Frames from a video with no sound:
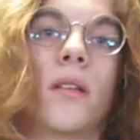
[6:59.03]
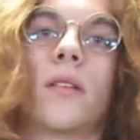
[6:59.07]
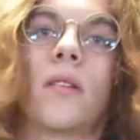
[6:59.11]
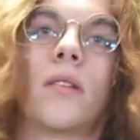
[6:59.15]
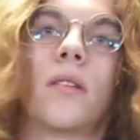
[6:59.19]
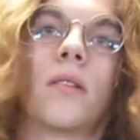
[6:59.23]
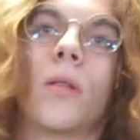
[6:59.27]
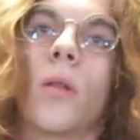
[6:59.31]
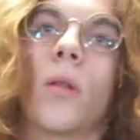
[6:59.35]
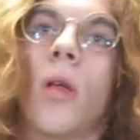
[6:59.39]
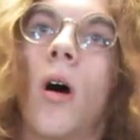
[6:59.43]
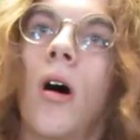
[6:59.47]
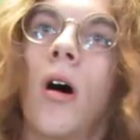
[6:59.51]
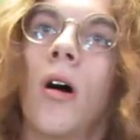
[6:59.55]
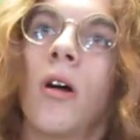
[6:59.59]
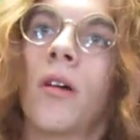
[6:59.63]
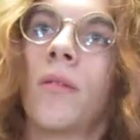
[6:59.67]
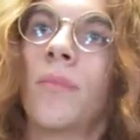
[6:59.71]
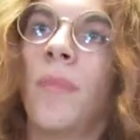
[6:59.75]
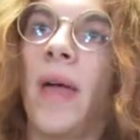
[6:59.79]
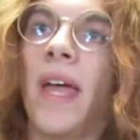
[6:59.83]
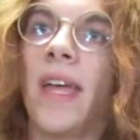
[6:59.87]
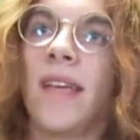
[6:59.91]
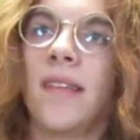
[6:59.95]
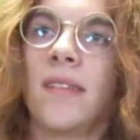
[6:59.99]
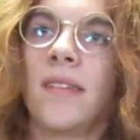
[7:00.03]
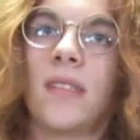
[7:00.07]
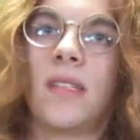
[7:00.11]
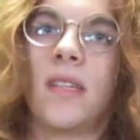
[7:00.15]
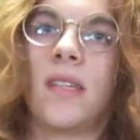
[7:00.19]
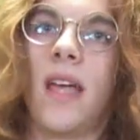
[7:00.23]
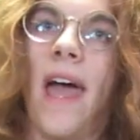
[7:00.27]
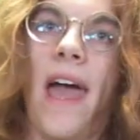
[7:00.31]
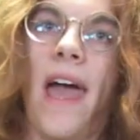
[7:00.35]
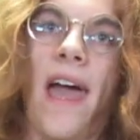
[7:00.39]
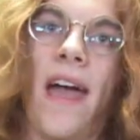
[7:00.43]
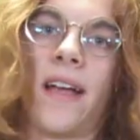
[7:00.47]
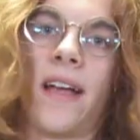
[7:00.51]
log base
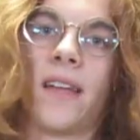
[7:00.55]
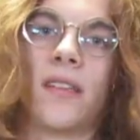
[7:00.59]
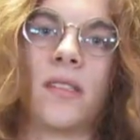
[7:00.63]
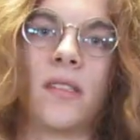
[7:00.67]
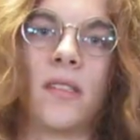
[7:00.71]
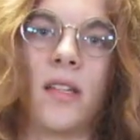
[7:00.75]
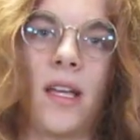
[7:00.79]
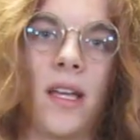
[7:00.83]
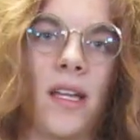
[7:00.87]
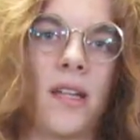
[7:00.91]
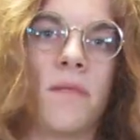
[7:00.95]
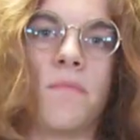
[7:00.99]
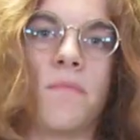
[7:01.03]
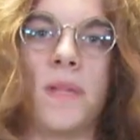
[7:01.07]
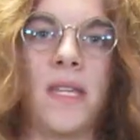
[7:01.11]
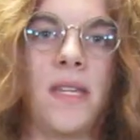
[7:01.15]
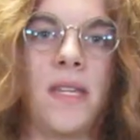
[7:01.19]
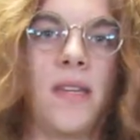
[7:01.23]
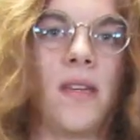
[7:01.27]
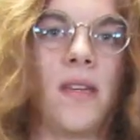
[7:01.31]
x. It can be